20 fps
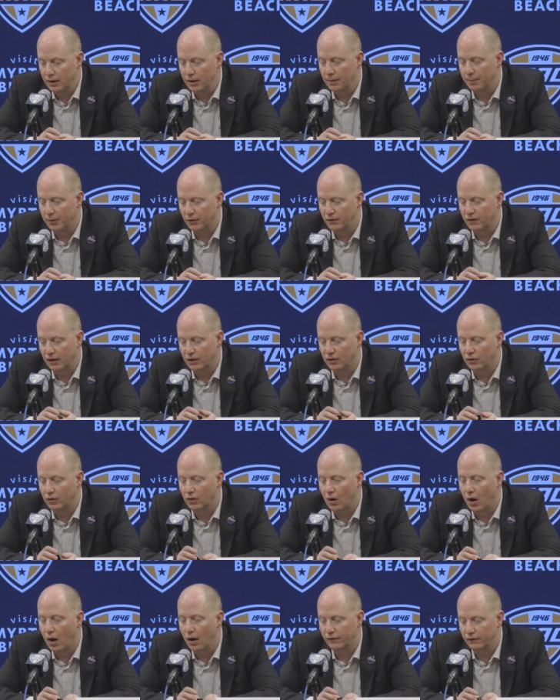in
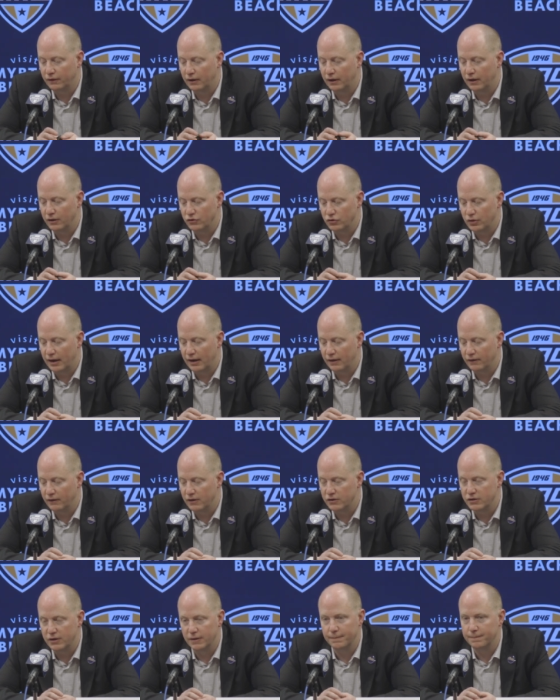particular Austin in
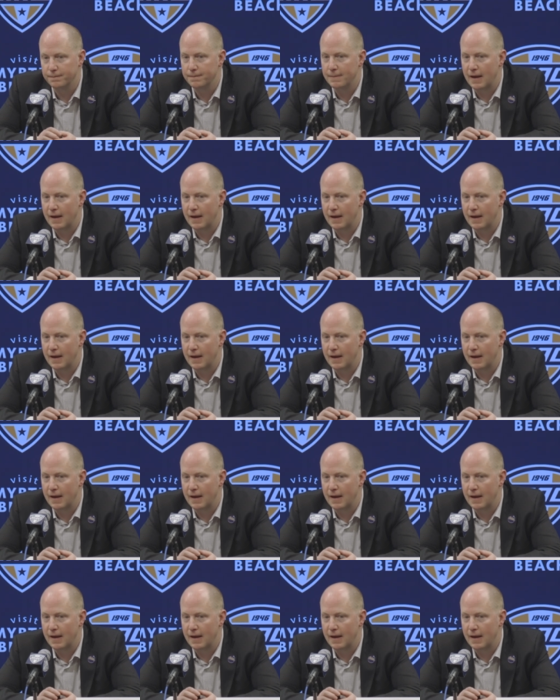transition.